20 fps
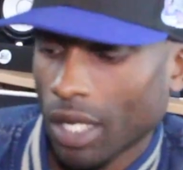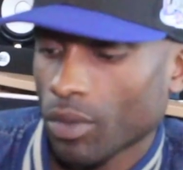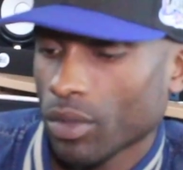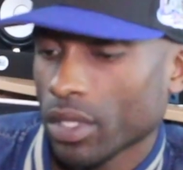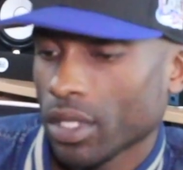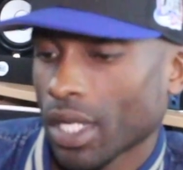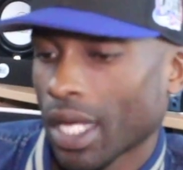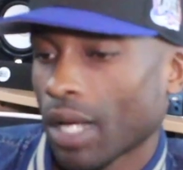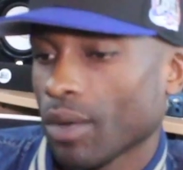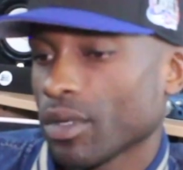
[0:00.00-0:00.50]

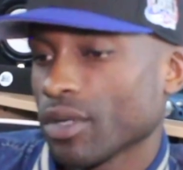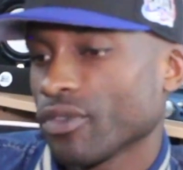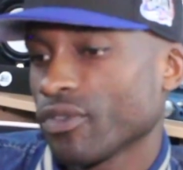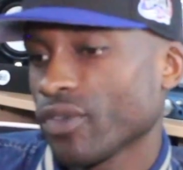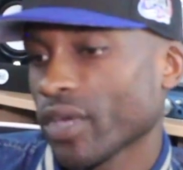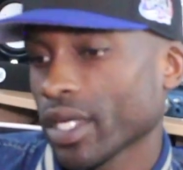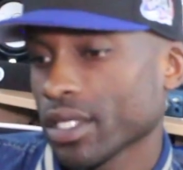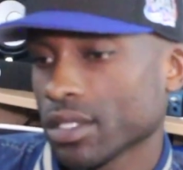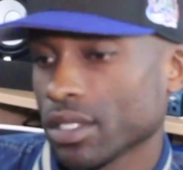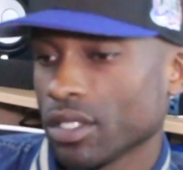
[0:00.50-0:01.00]
how it
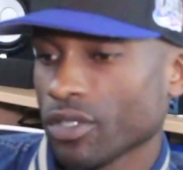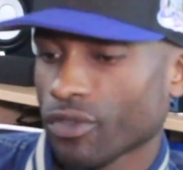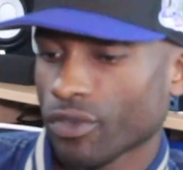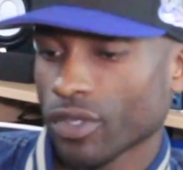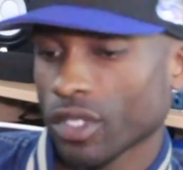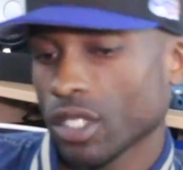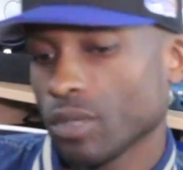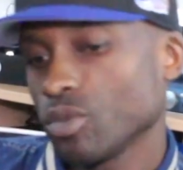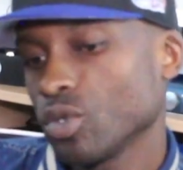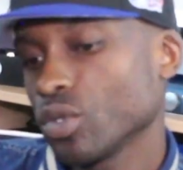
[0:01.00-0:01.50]
affects
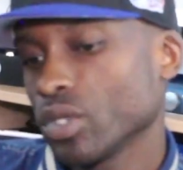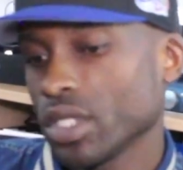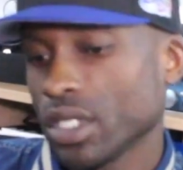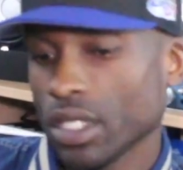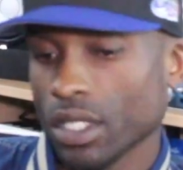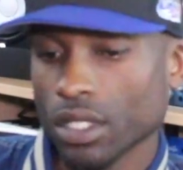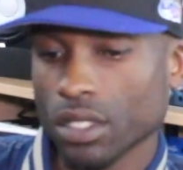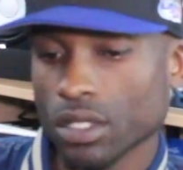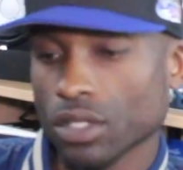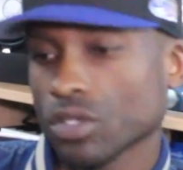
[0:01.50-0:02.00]
different
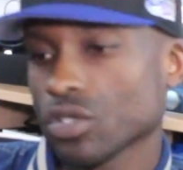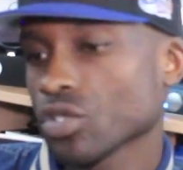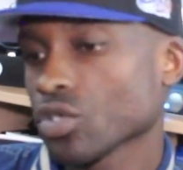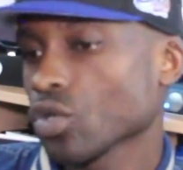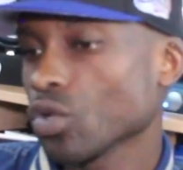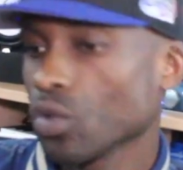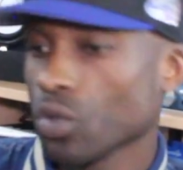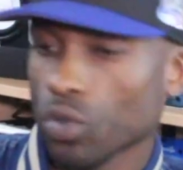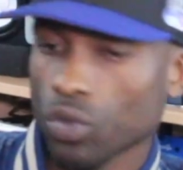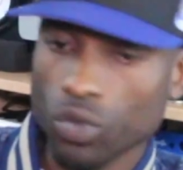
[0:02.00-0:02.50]
communities and
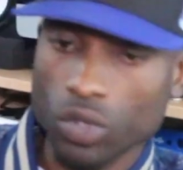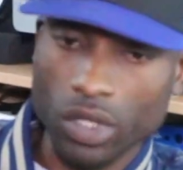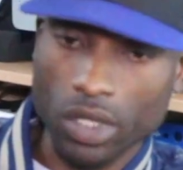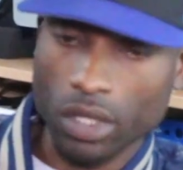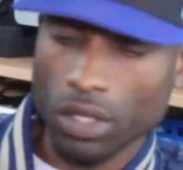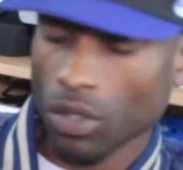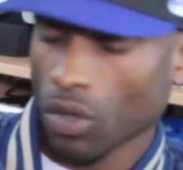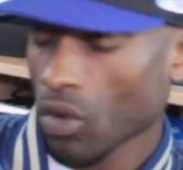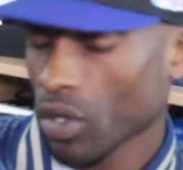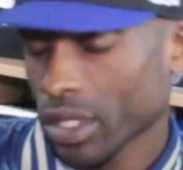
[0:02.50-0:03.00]
schools
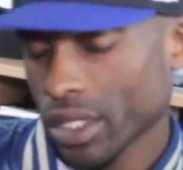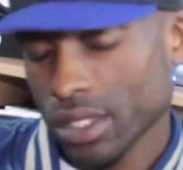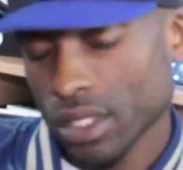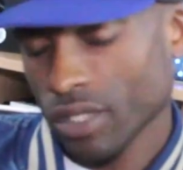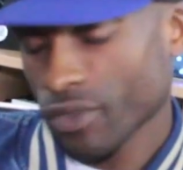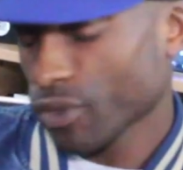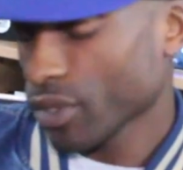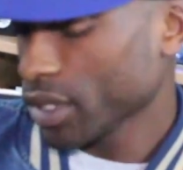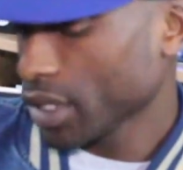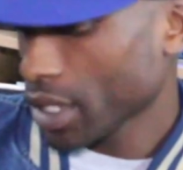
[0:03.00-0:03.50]
and all these
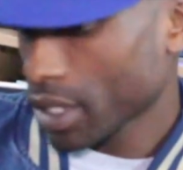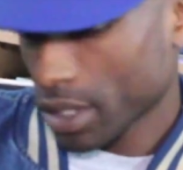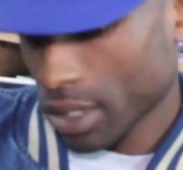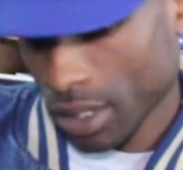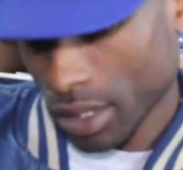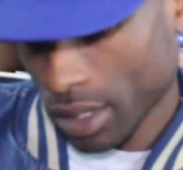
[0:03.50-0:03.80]
different things.